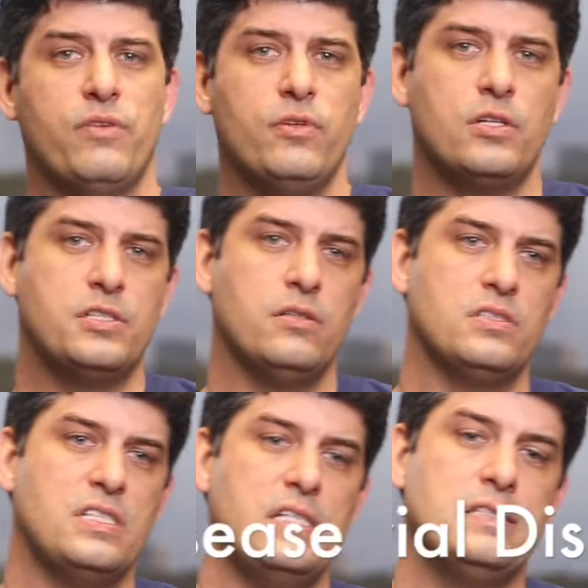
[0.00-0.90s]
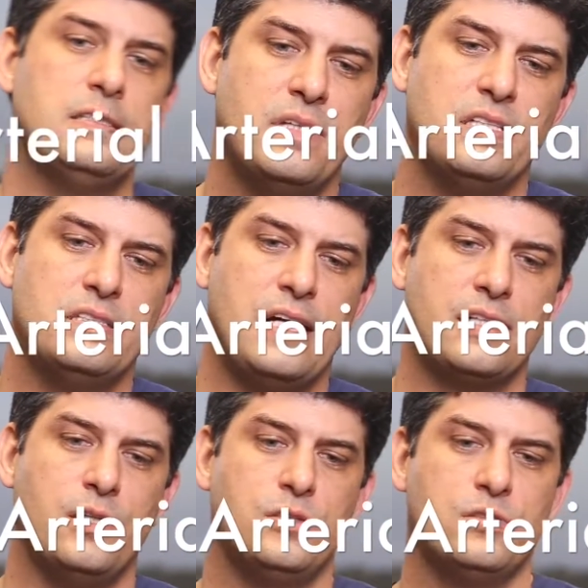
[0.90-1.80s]
Peripheral arterial disease, it eh,
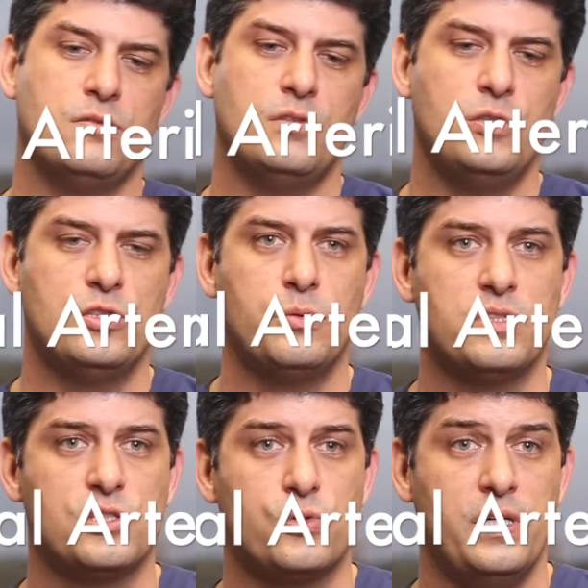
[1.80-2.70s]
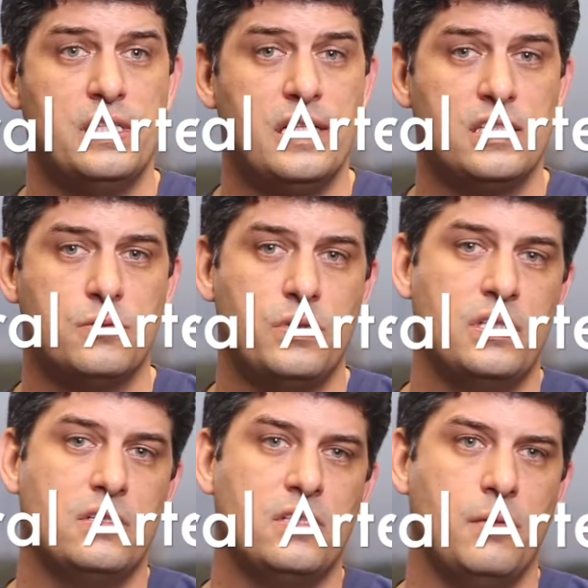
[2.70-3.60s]
diagnosed usually with a screening test.
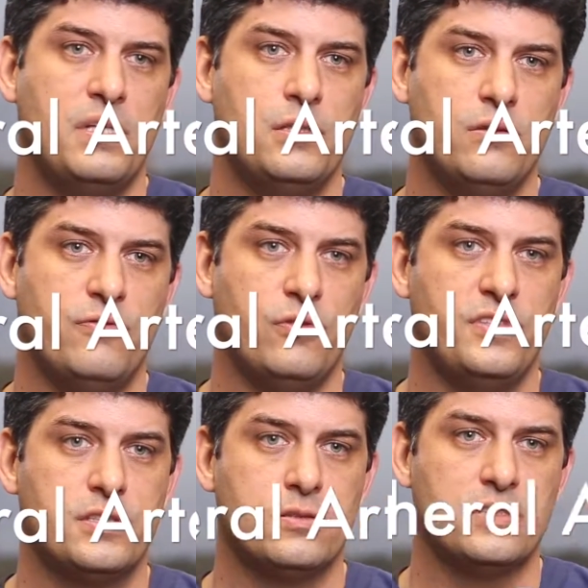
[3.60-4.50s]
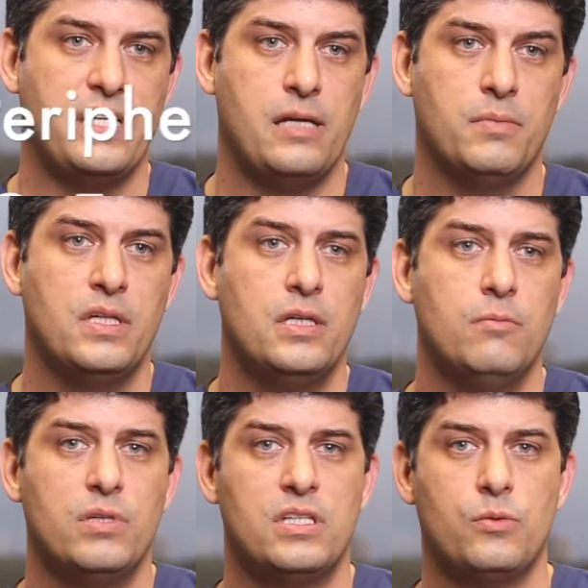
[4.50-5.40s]
We come in and do a full physical exam,
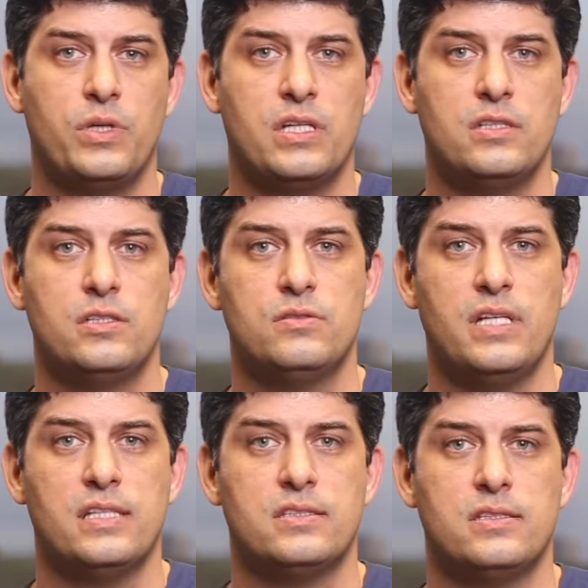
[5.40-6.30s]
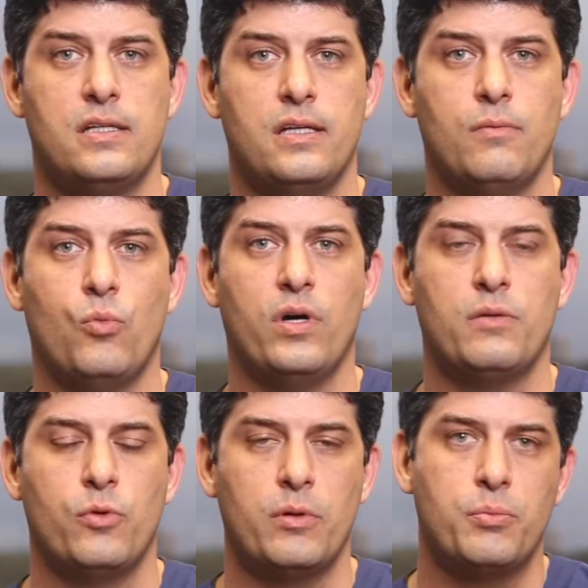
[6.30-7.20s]
but then we can do tests, um, one where we